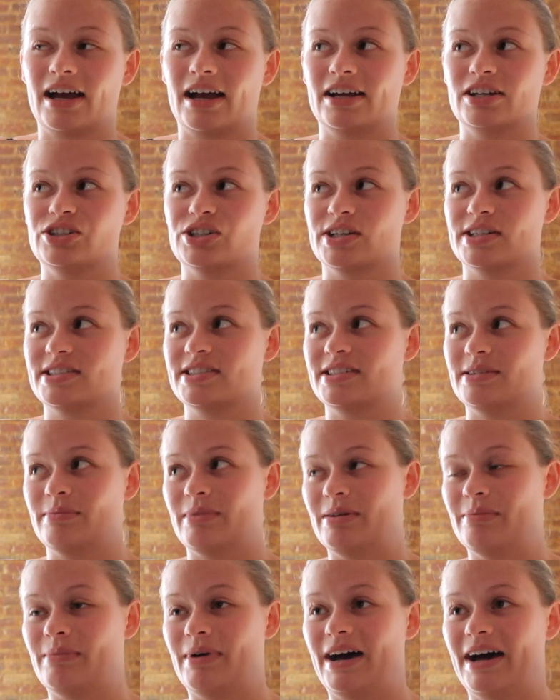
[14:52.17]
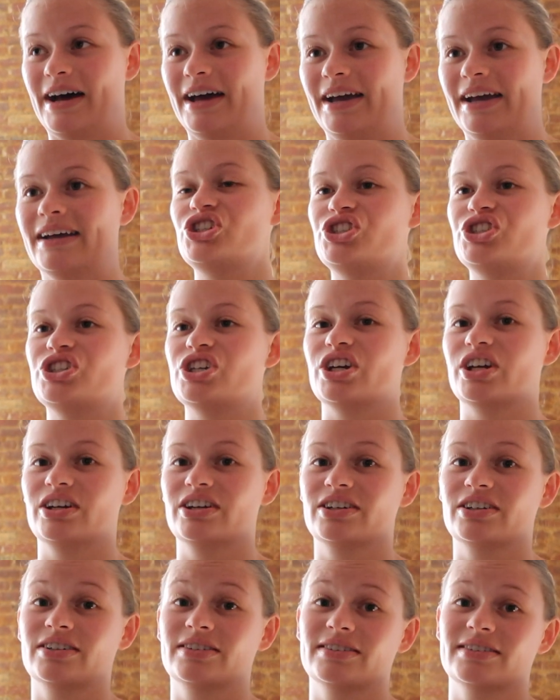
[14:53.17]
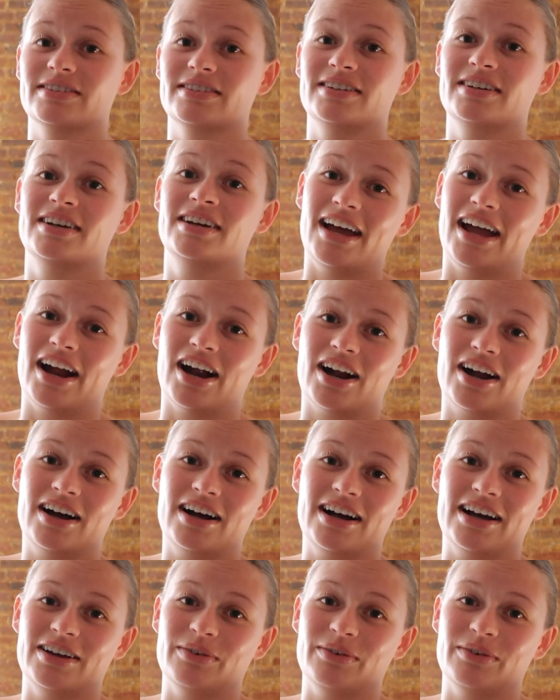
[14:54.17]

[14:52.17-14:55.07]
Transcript: I just am in my chill era.